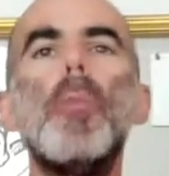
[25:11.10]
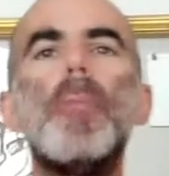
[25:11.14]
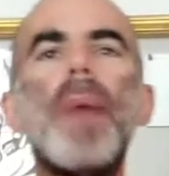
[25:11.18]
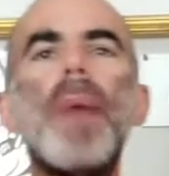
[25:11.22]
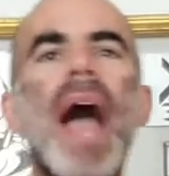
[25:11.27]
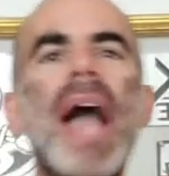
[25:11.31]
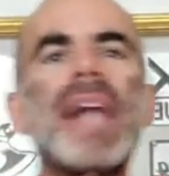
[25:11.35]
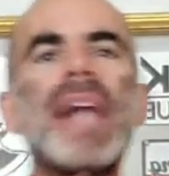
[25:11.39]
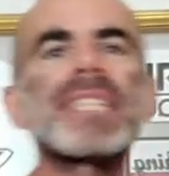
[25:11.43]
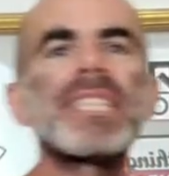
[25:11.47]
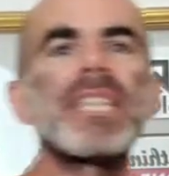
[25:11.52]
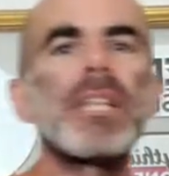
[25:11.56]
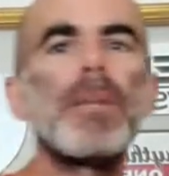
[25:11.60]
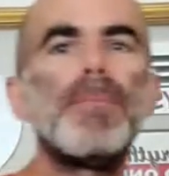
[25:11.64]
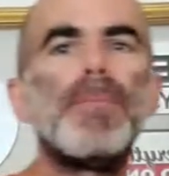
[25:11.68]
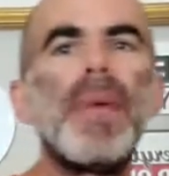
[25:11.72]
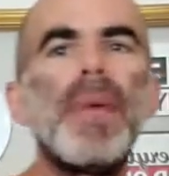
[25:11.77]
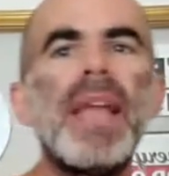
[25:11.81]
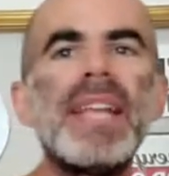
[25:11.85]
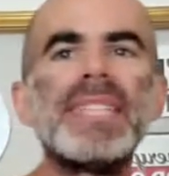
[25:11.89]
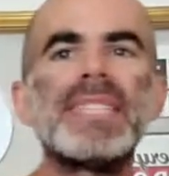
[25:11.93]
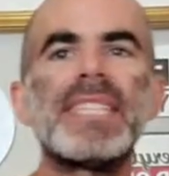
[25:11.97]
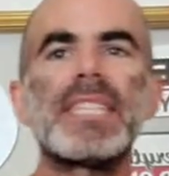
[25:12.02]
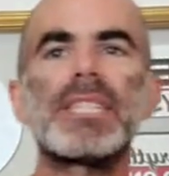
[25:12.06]
back to the
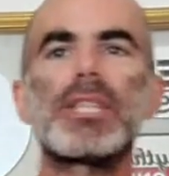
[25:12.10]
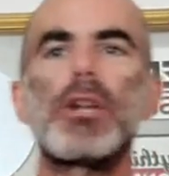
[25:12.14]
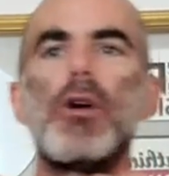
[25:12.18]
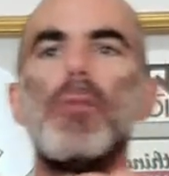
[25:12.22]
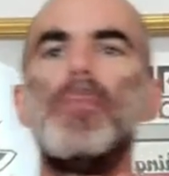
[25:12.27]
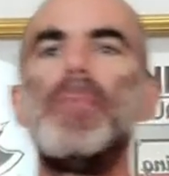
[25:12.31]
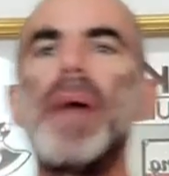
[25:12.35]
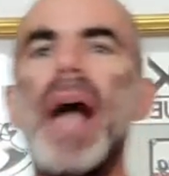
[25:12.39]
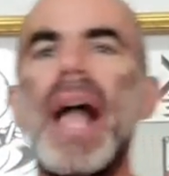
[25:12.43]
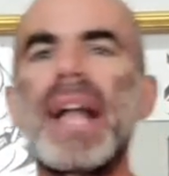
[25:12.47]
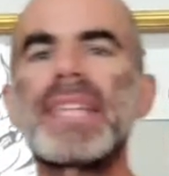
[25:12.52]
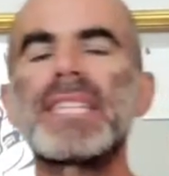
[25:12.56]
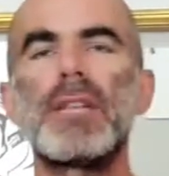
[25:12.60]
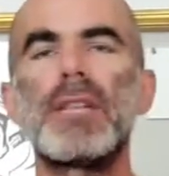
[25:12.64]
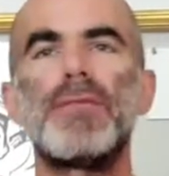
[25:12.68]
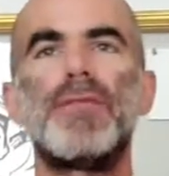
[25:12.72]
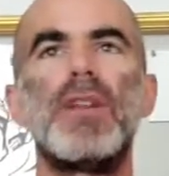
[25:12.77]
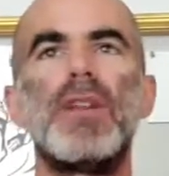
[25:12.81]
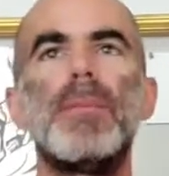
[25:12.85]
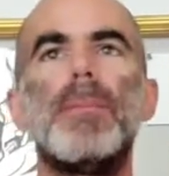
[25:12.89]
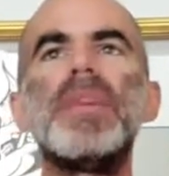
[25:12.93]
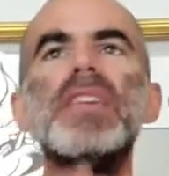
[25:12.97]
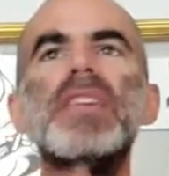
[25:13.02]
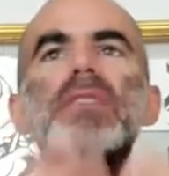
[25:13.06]
basics. Go back to the
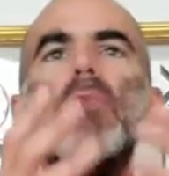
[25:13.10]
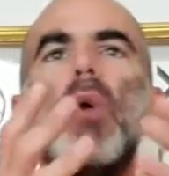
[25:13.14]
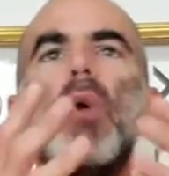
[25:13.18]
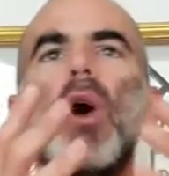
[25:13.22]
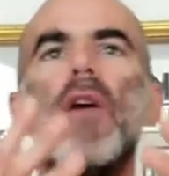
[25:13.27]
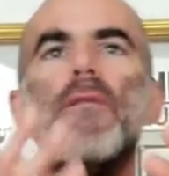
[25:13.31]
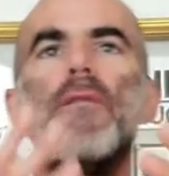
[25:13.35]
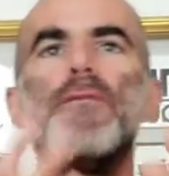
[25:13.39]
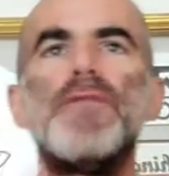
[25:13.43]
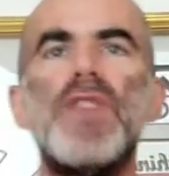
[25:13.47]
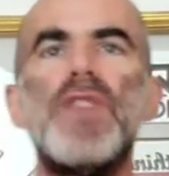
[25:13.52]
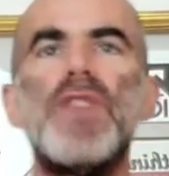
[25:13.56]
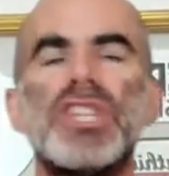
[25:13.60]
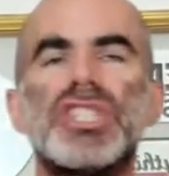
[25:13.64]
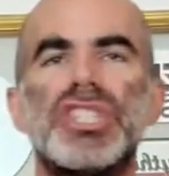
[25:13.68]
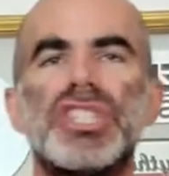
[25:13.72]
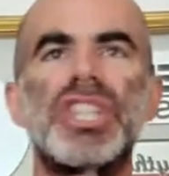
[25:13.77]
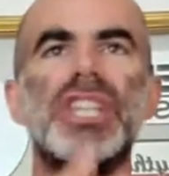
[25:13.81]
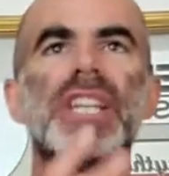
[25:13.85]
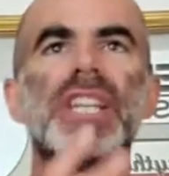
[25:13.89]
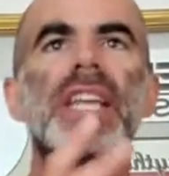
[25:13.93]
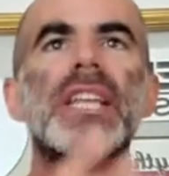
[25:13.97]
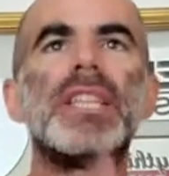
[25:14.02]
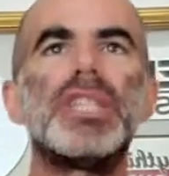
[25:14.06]
fun. Be more
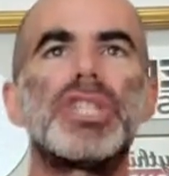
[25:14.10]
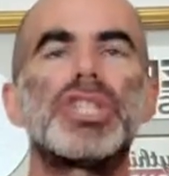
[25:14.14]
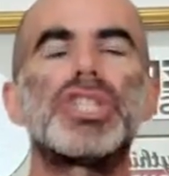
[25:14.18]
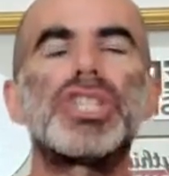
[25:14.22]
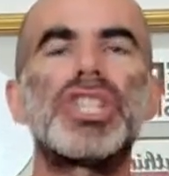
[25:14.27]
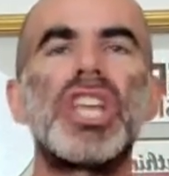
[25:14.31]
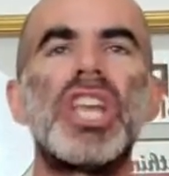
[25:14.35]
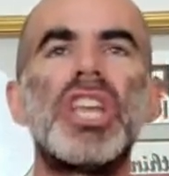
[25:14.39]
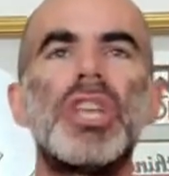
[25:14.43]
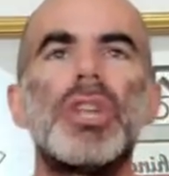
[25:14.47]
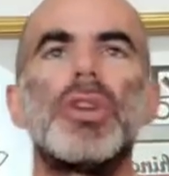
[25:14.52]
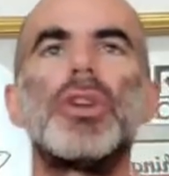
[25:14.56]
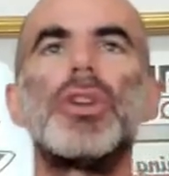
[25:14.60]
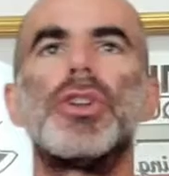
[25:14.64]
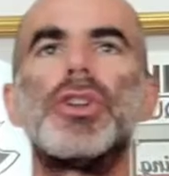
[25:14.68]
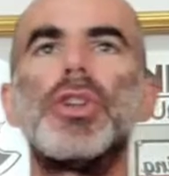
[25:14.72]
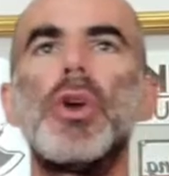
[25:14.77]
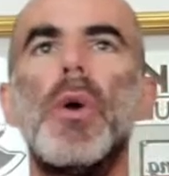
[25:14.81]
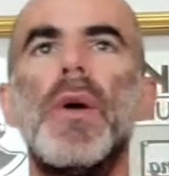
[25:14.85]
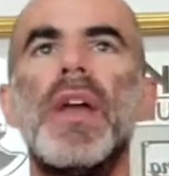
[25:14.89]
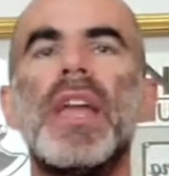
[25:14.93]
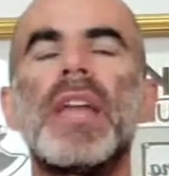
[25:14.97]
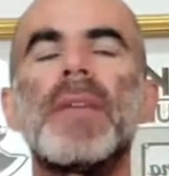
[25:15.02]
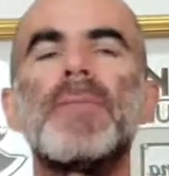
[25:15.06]
efficient in shit you're
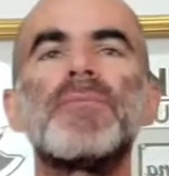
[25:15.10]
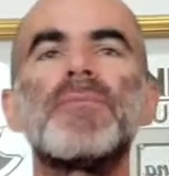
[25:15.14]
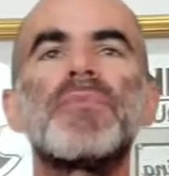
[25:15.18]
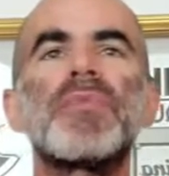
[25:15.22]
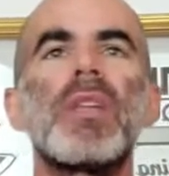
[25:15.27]
doing.